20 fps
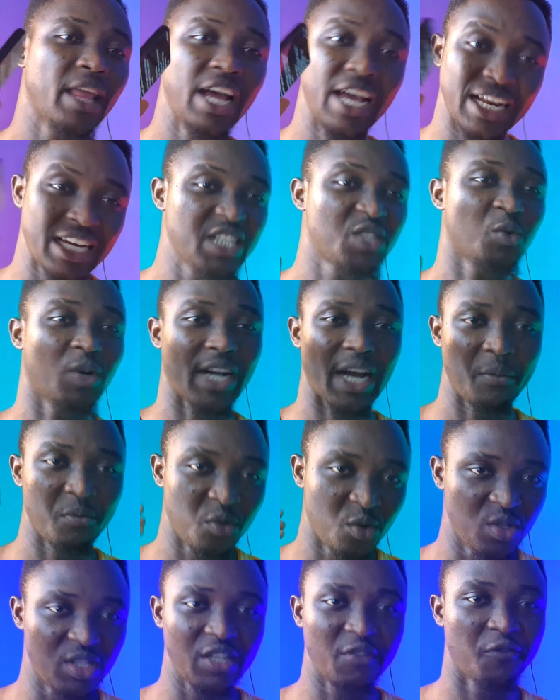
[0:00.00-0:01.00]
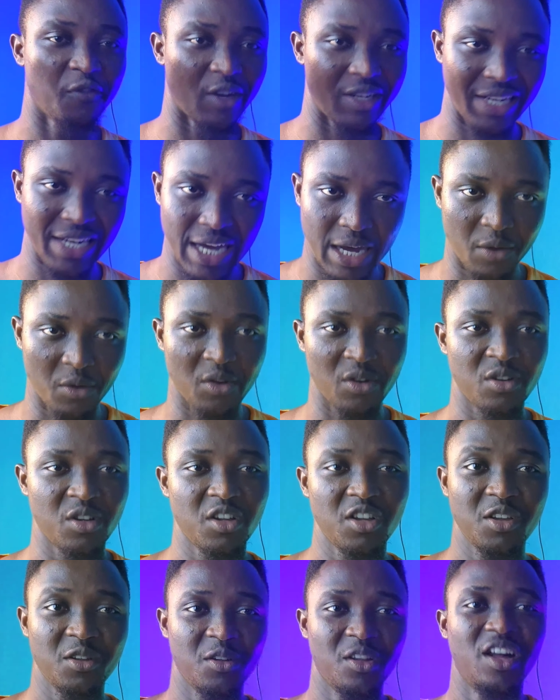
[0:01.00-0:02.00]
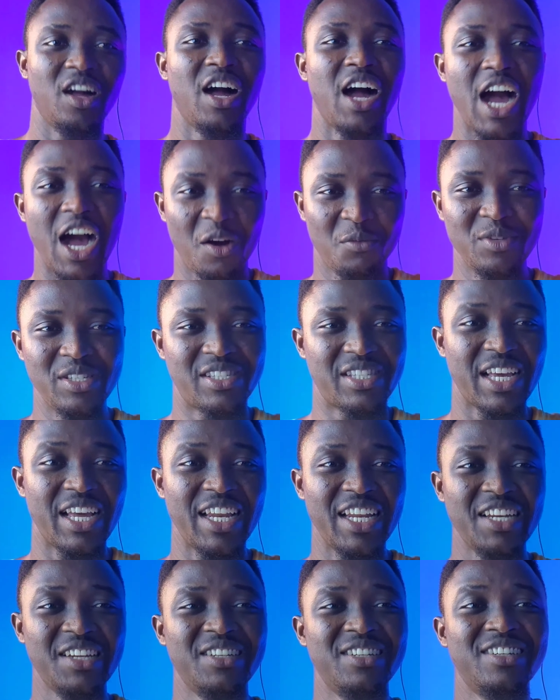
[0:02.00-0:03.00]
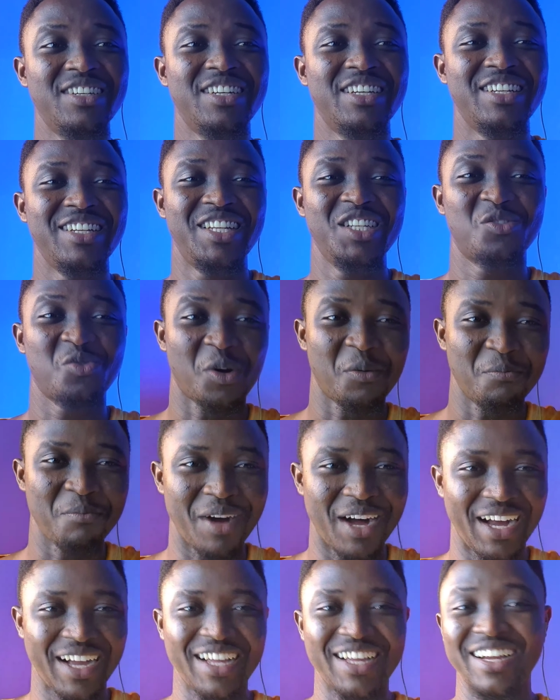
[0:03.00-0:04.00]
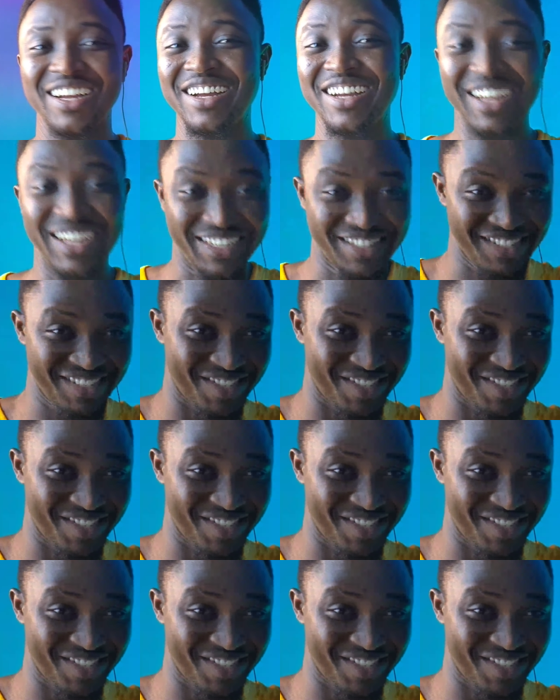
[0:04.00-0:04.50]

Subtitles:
and this is what I'm using for now. I'll be sending this one back, and